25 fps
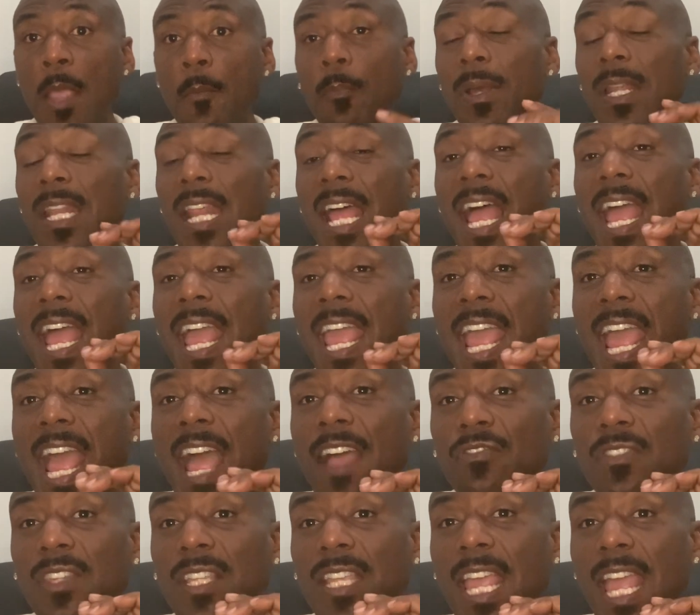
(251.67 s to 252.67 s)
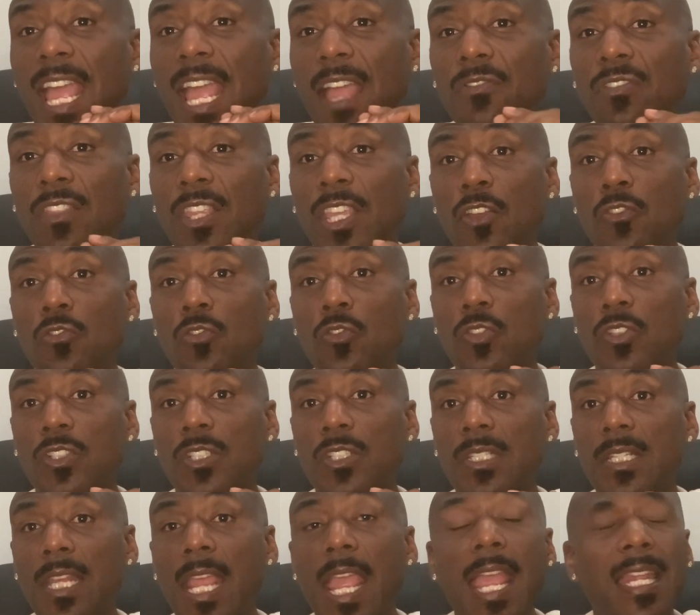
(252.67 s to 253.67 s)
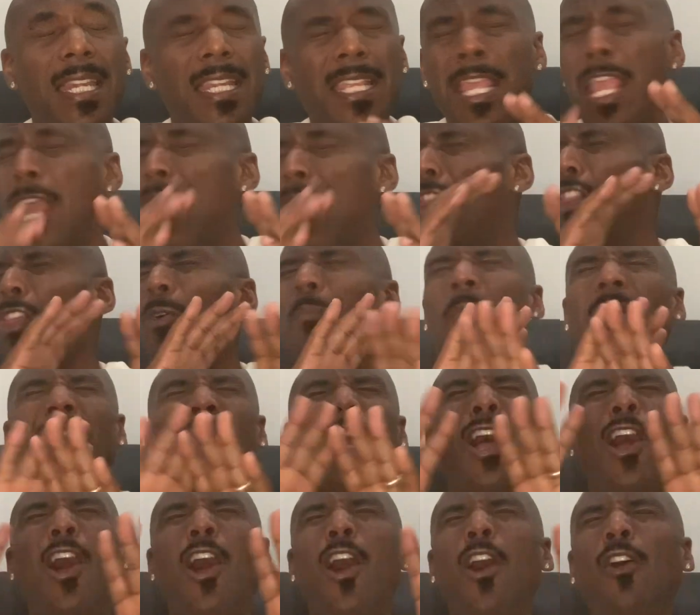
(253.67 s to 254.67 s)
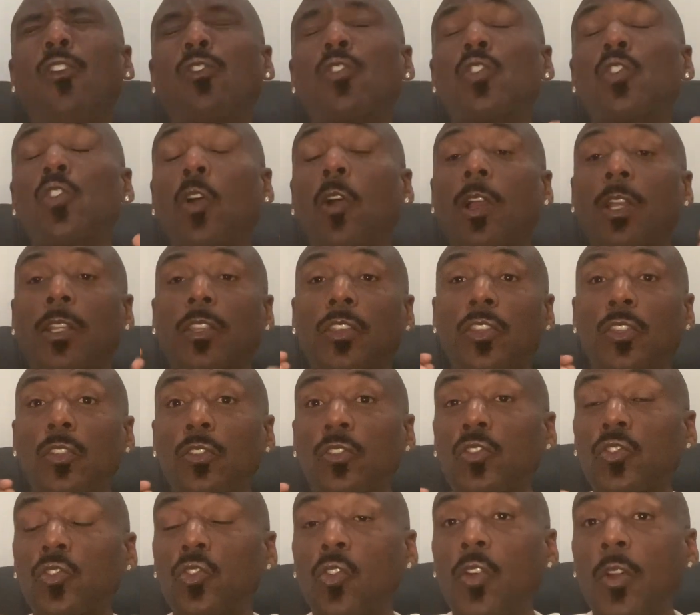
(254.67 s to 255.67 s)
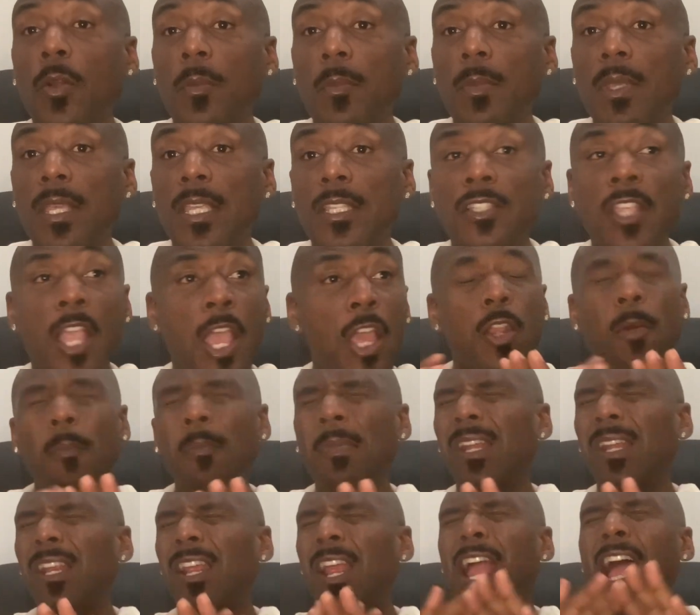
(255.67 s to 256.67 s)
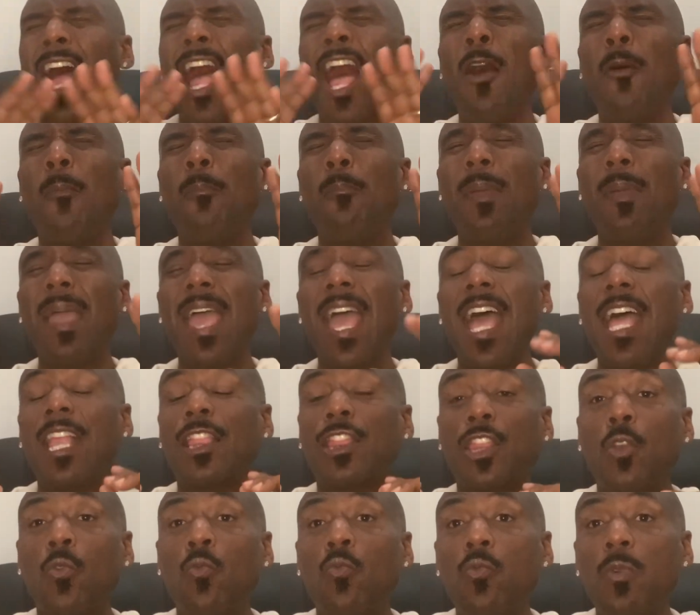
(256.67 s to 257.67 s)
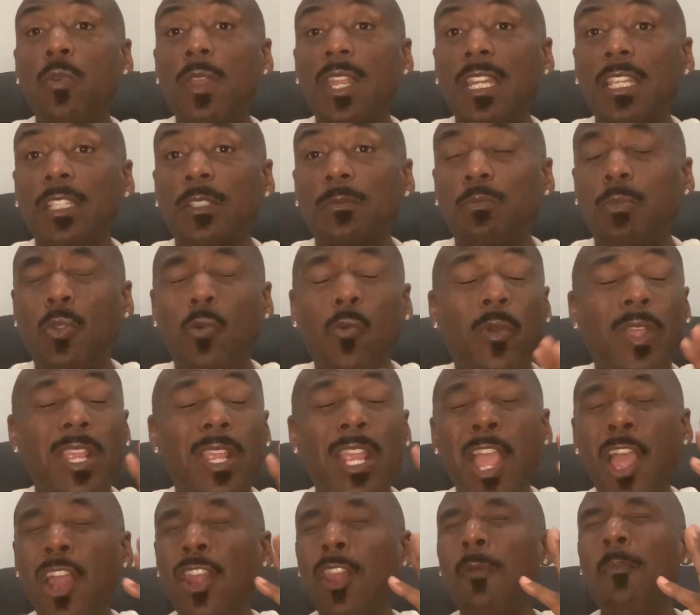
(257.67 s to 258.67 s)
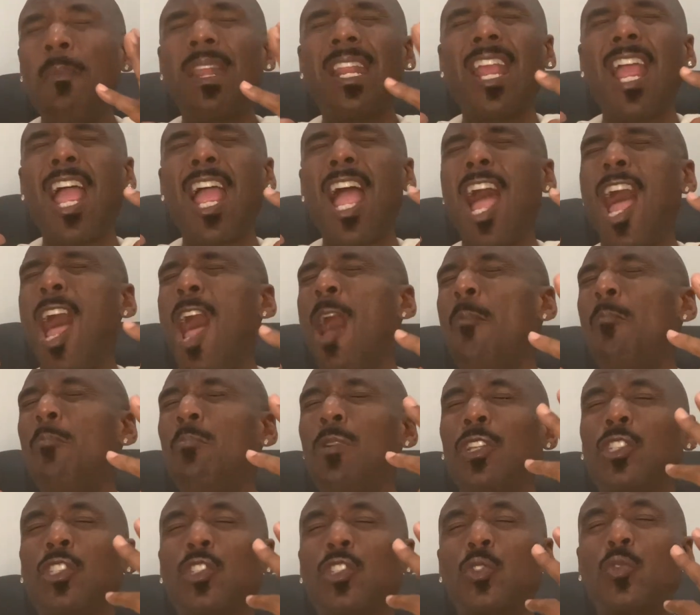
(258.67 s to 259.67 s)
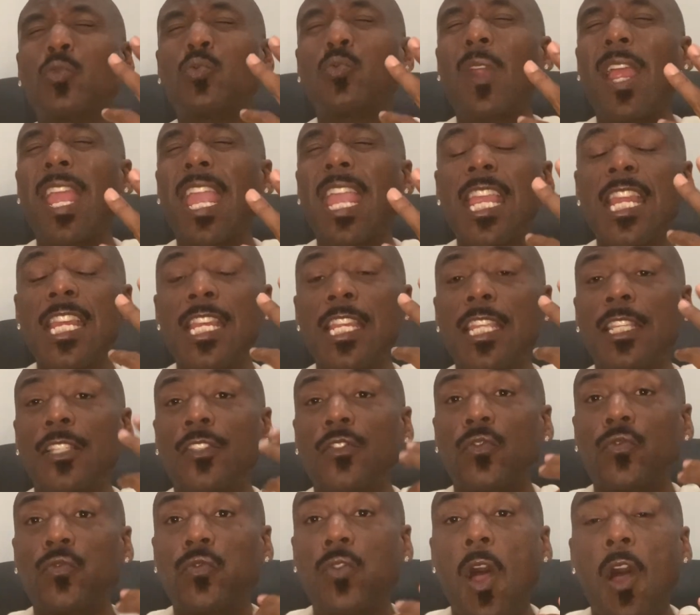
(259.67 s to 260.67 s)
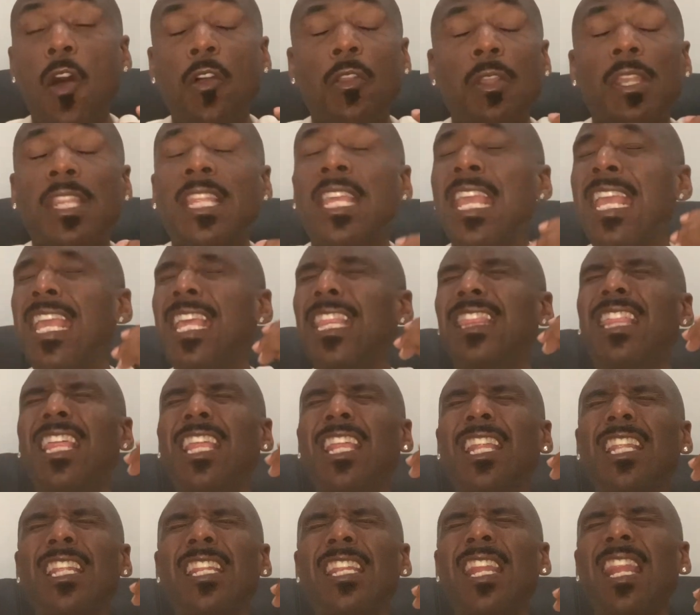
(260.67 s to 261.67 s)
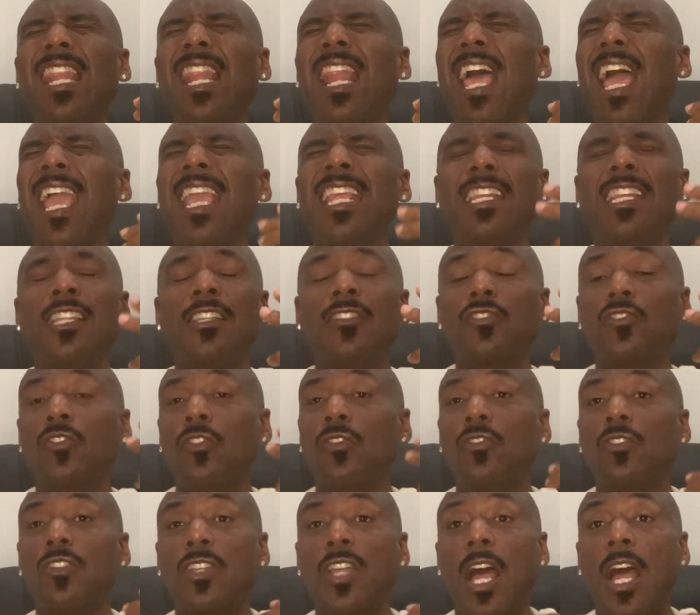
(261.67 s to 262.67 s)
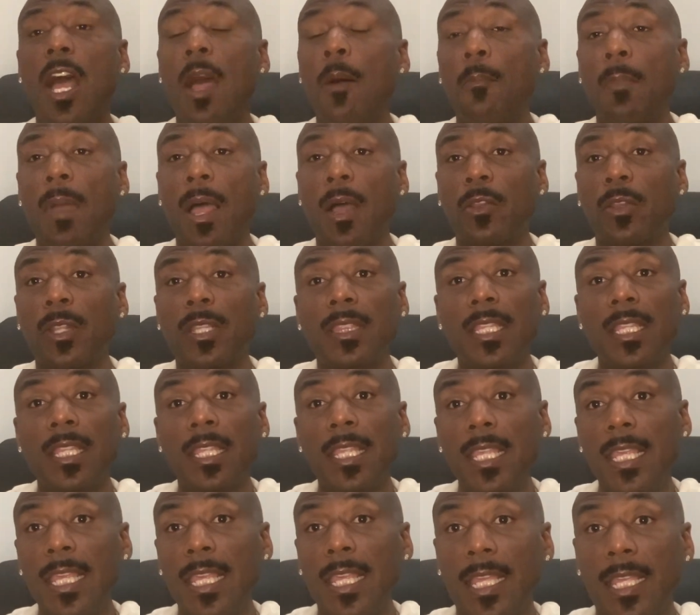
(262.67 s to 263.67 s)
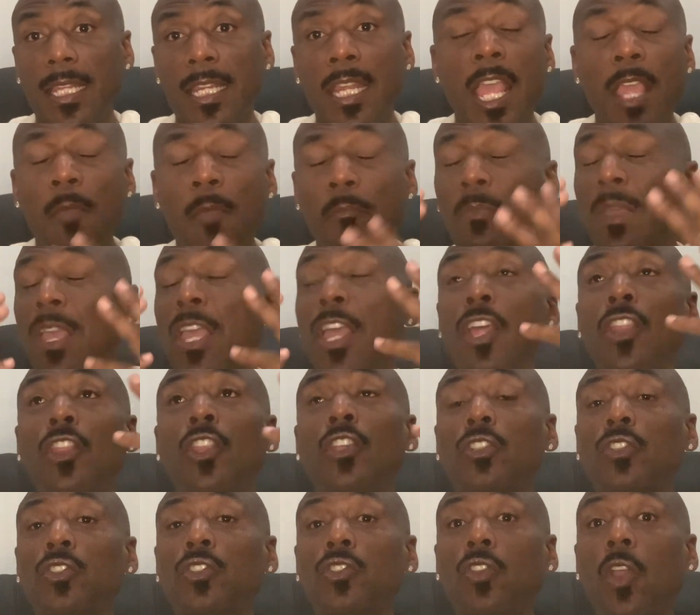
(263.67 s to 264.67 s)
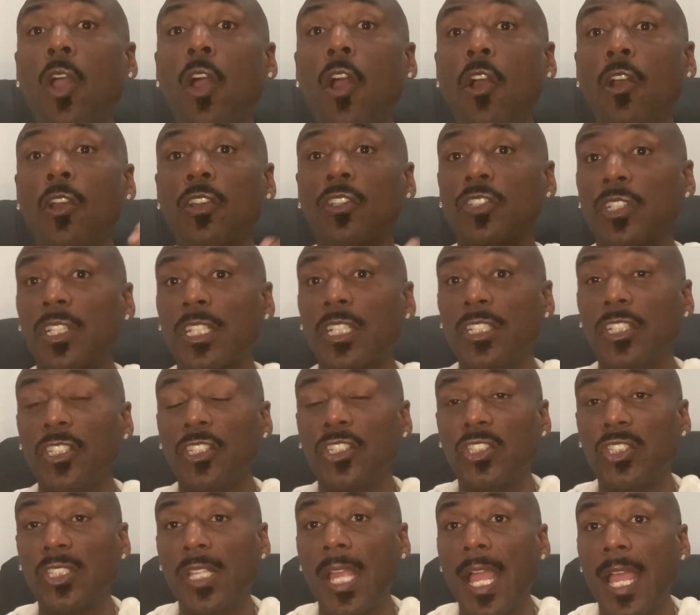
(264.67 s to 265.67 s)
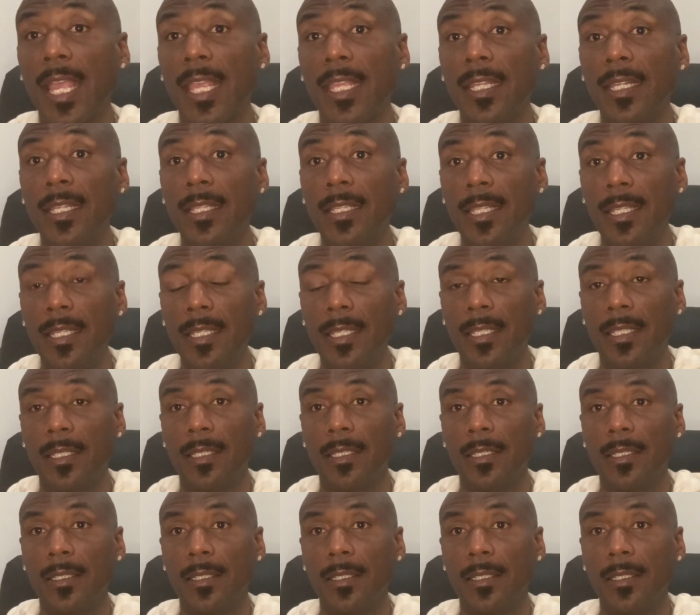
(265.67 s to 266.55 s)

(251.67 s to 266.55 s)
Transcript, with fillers: But I have to have the understanding no matter how dark the storm is, no matter how bad the wind is blowing, no matter how much rain is falling, the light is going to come out at the end. Man, the stars are going to shine again.